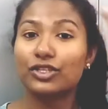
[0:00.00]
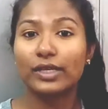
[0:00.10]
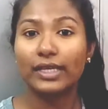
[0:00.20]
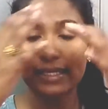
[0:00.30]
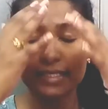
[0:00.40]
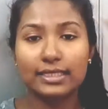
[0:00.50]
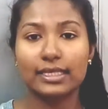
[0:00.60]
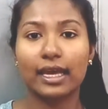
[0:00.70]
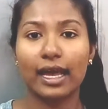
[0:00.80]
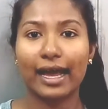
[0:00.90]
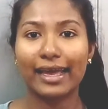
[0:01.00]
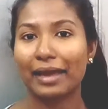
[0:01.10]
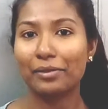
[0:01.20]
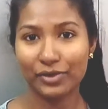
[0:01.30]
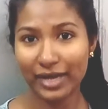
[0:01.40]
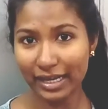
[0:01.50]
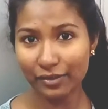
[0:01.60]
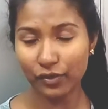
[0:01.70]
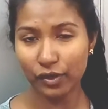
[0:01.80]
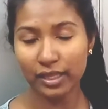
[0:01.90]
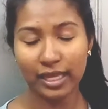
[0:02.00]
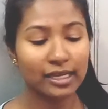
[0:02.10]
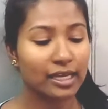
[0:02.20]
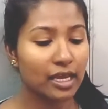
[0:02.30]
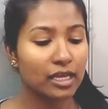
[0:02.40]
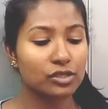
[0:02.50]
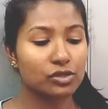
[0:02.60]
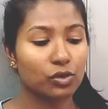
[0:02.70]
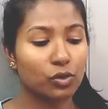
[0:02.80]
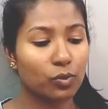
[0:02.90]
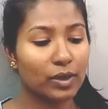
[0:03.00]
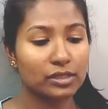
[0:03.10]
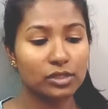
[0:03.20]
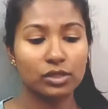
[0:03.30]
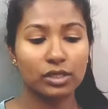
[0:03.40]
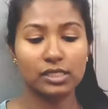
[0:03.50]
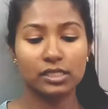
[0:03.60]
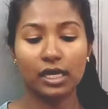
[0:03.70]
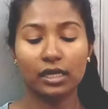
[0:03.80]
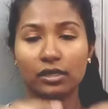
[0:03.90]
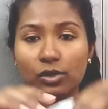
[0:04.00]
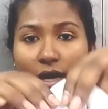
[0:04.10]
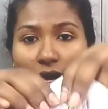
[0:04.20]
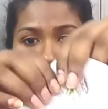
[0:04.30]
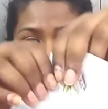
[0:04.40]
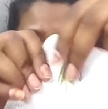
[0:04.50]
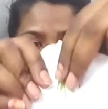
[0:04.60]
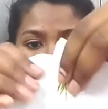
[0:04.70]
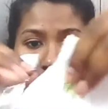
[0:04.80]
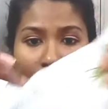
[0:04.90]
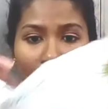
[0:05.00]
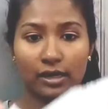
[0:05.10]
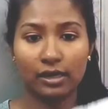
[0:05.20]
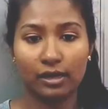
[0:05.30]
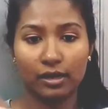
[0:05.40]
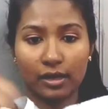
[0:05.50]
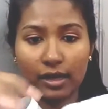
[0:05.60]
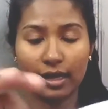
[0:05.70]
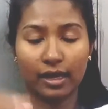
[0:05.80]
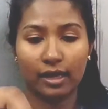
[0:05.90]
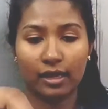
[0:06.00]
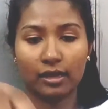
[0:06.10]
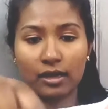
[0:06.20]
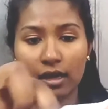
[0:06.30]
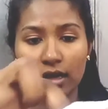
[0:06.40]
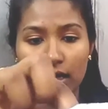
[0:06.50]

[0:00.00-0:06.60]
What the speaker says: So yes, I am ready for that. So once it's done, you have to tear it, and